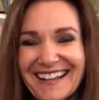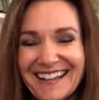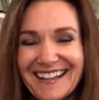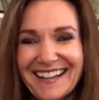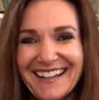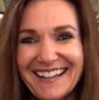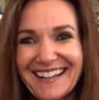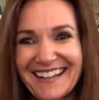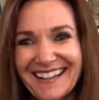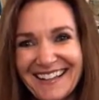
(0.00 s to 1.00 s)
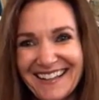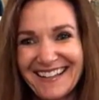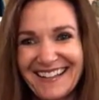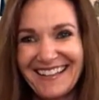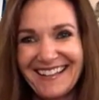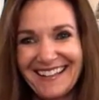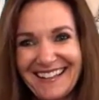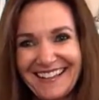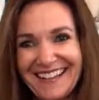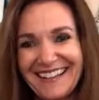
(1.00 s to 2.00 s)

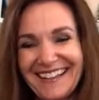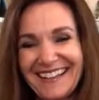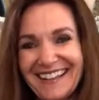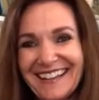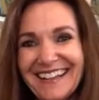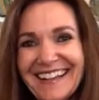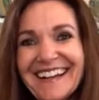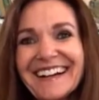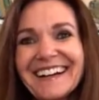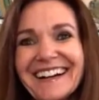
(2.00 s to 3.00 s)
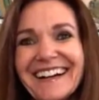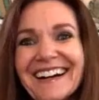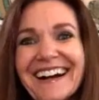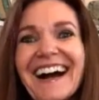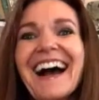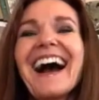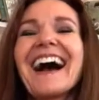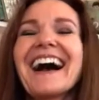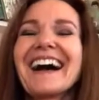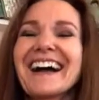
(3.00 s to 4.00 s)

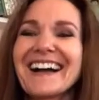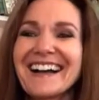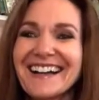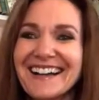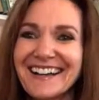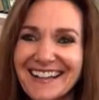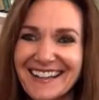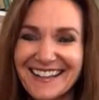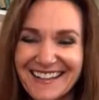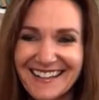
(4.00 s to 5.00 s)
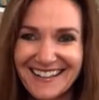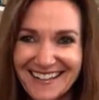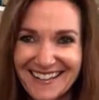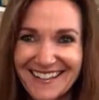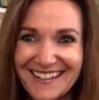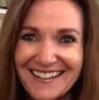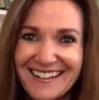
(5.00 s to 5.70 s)
The person shown says nothing.